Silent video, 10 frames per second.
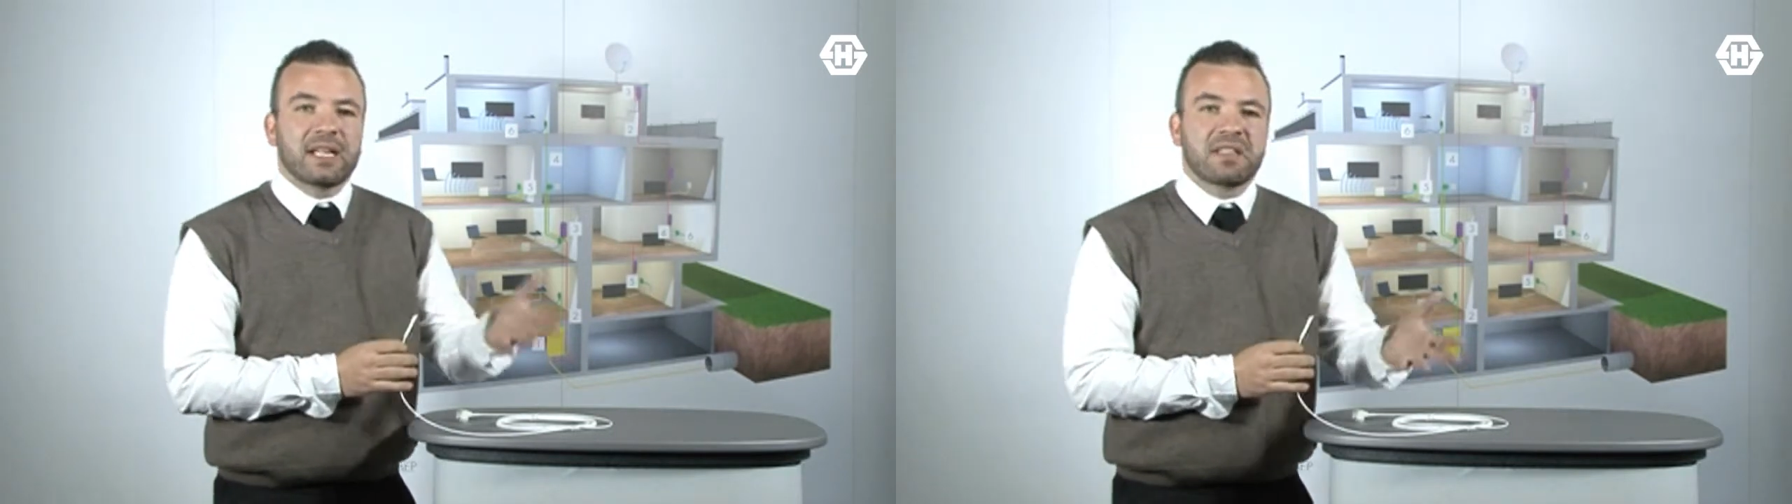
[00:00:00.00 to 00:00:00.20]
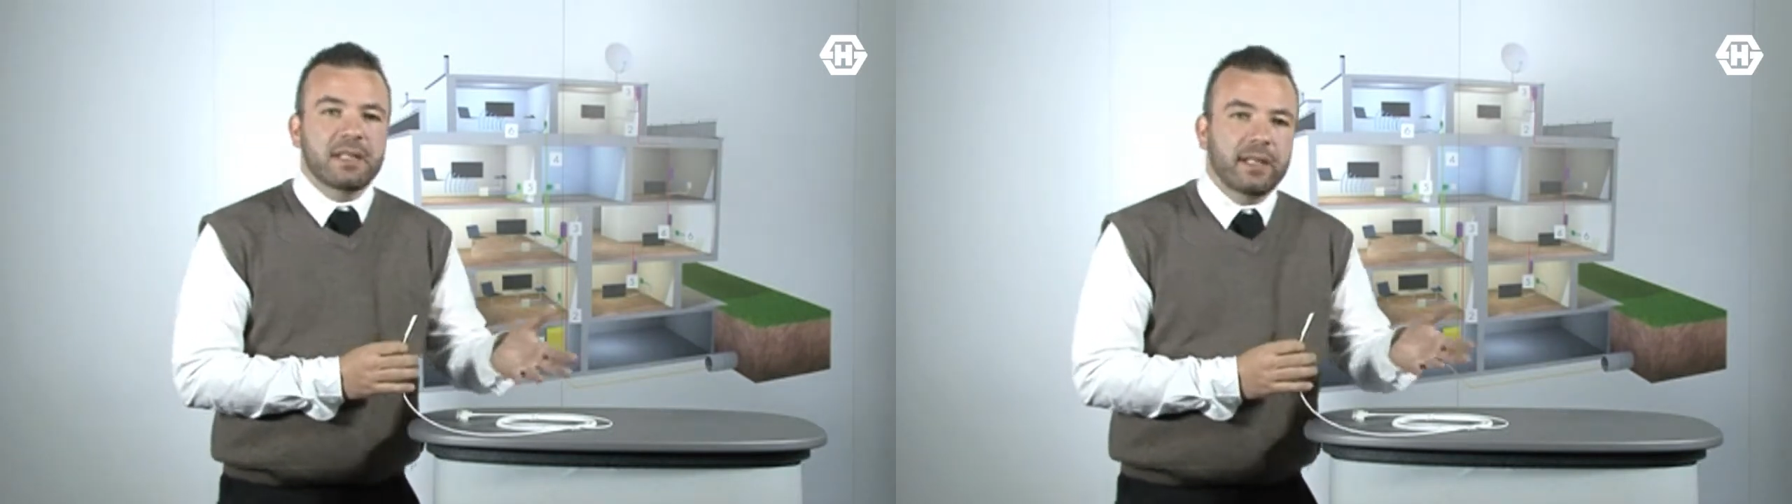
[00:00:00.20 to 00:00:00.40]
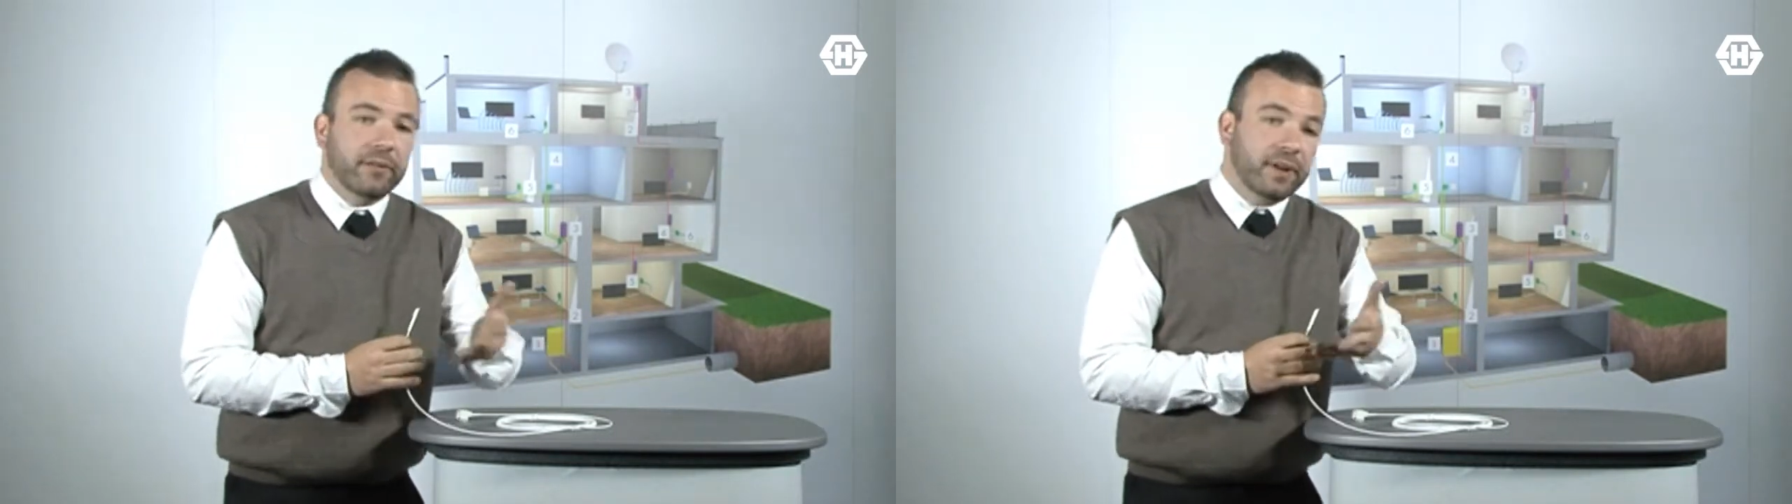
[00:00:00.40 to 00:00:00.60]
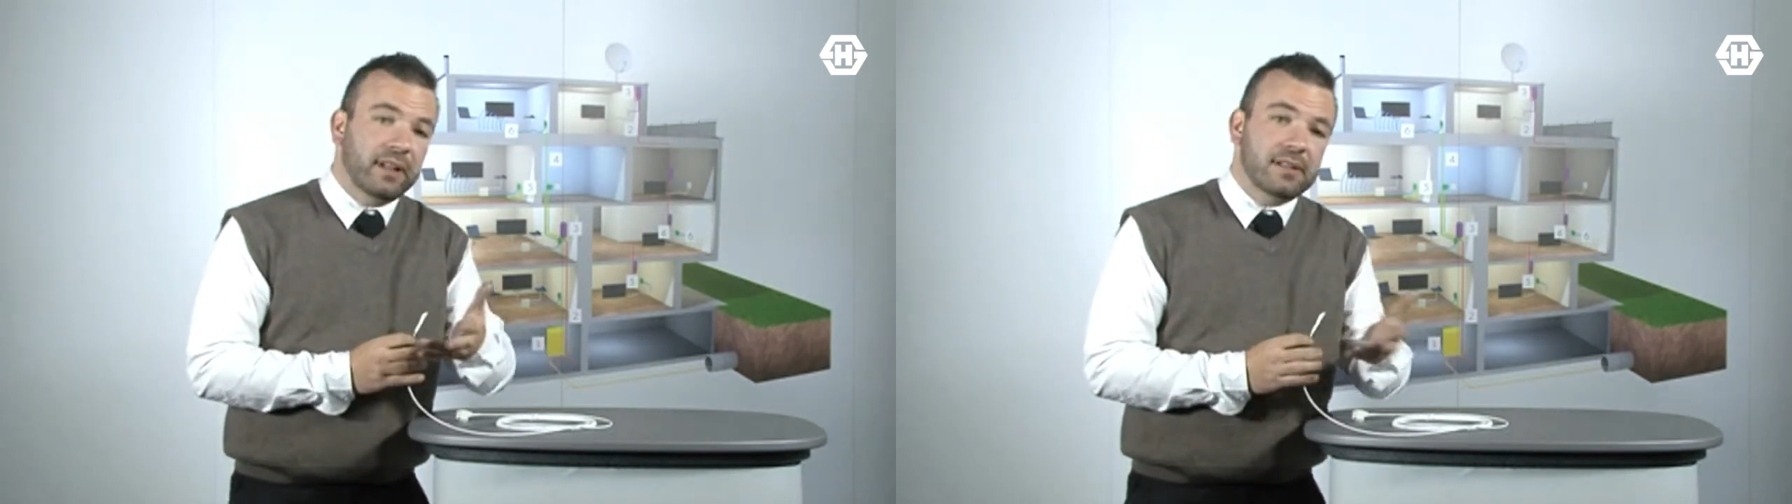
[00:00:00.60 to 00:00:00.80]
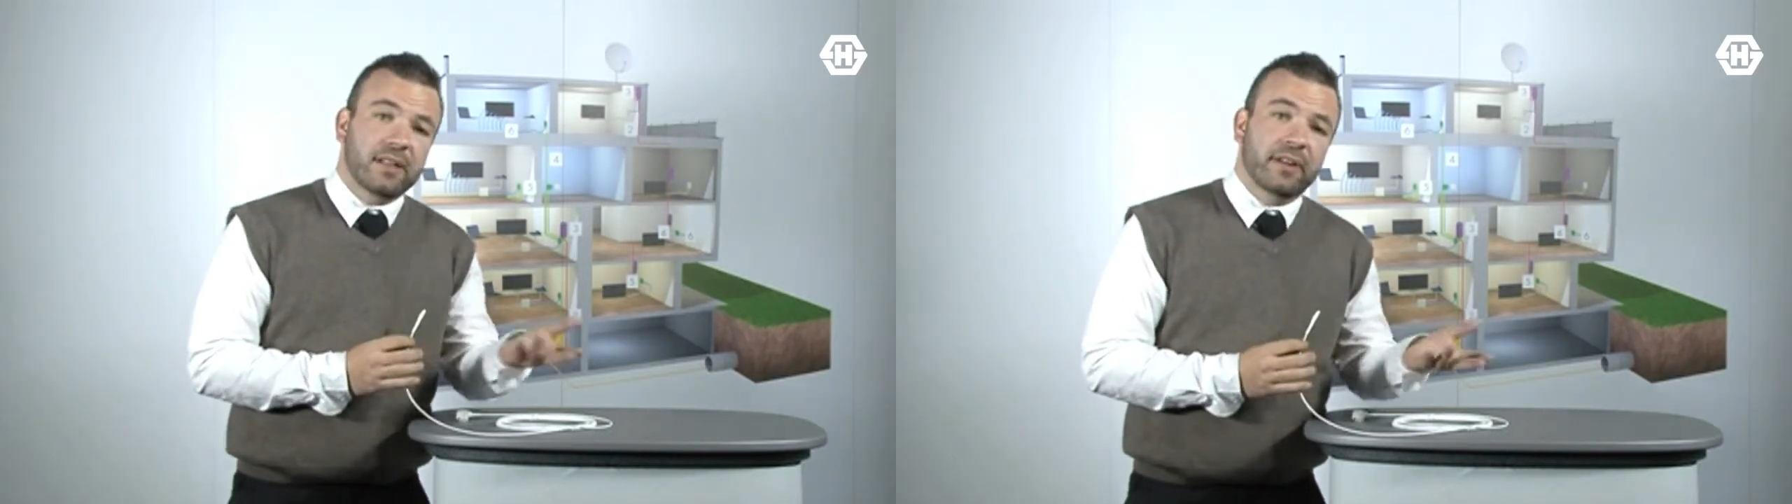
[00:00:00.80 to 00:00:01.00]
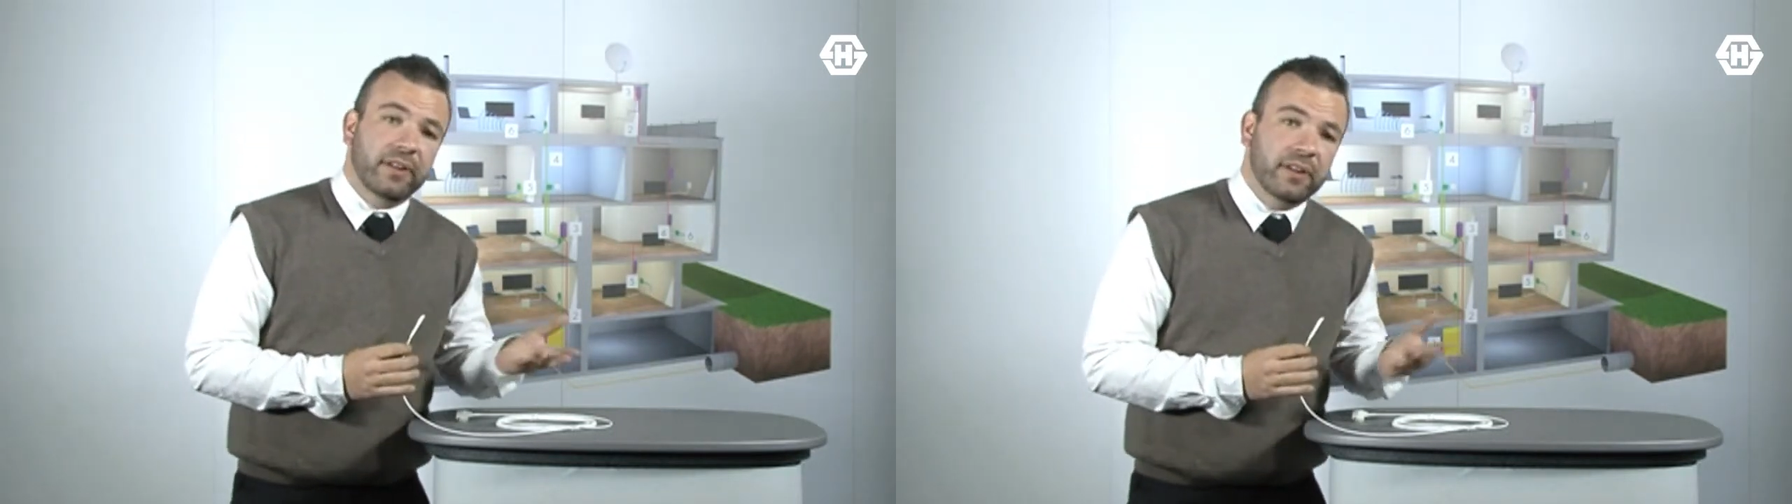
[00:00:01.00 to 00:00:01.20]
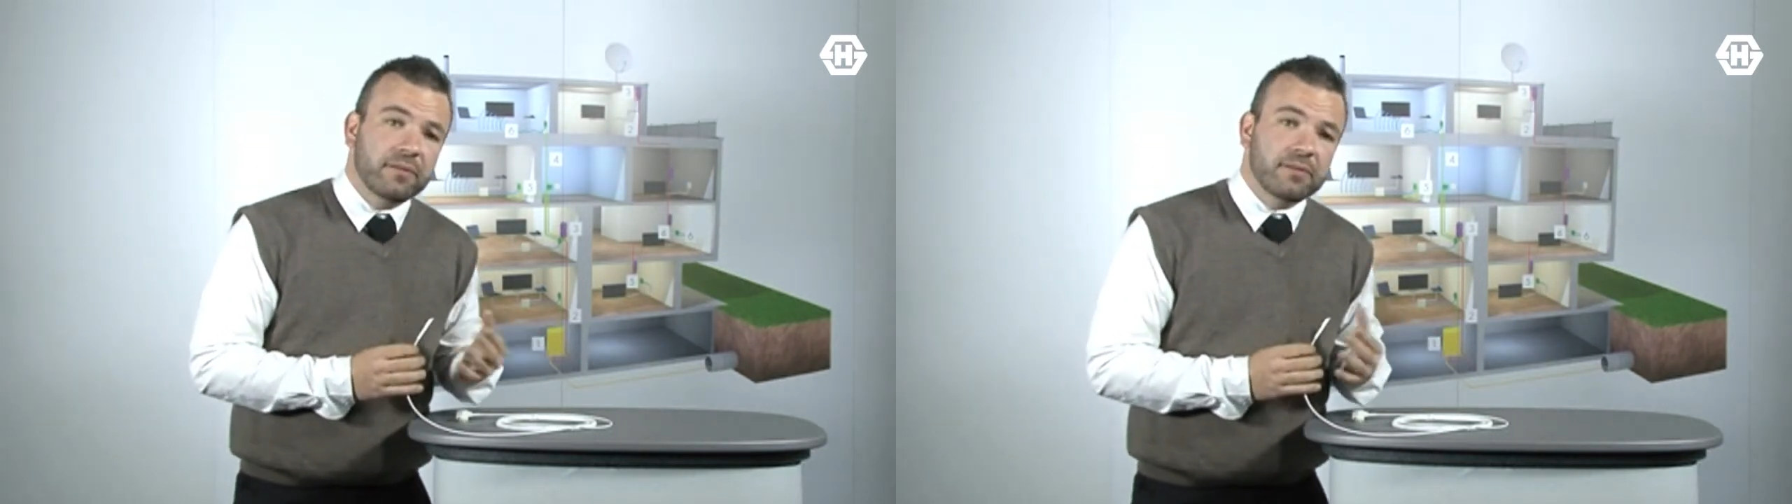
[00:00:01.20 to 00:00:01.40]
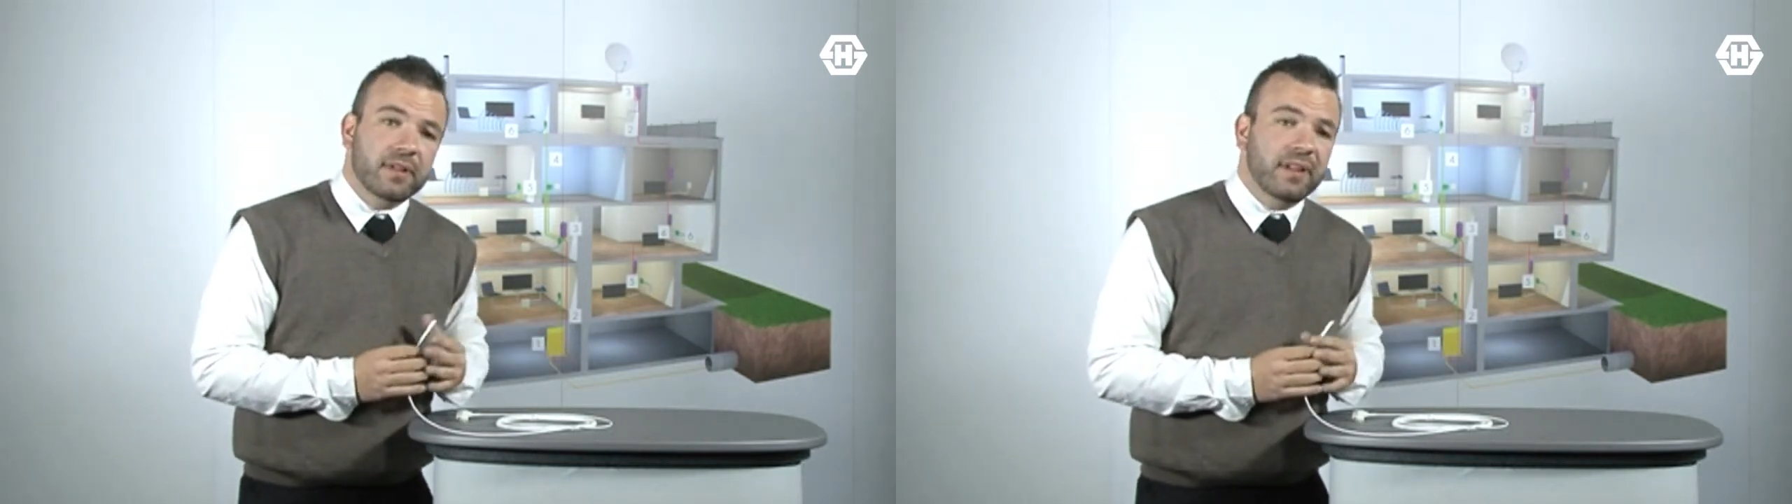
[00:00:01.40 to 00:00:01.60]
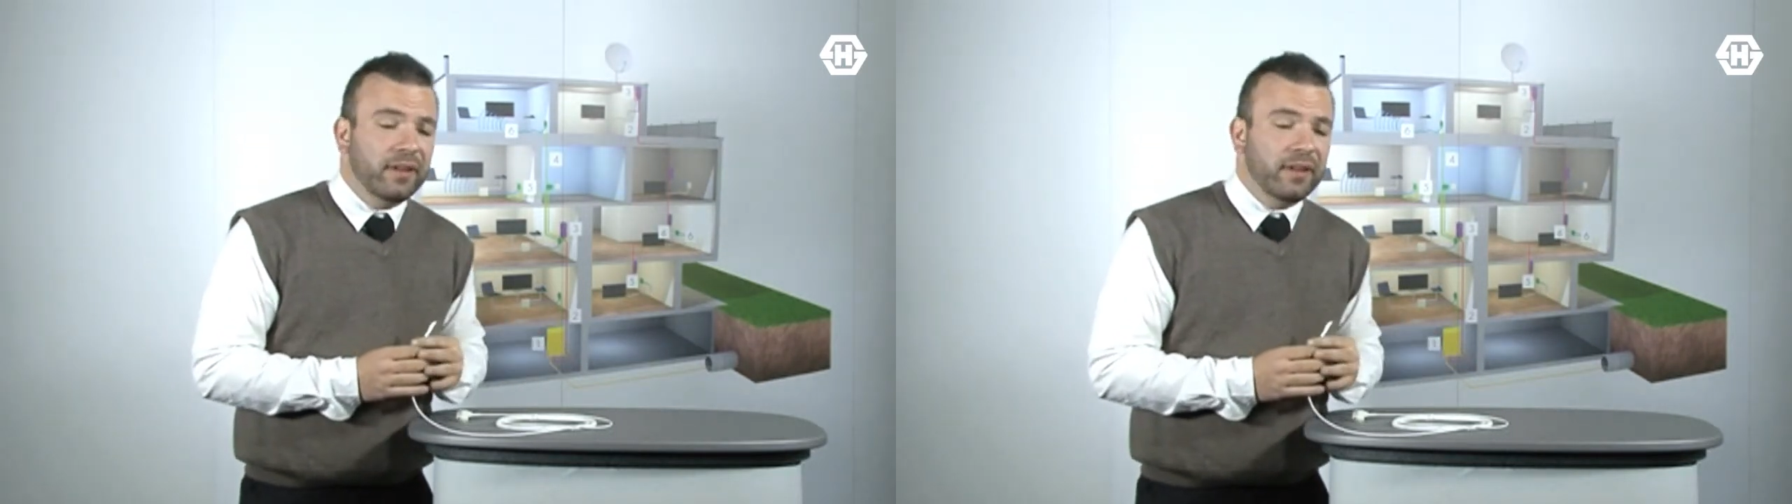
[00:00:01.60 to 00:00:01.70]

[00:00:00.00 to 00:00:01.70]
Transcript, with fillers: SC or LC are used.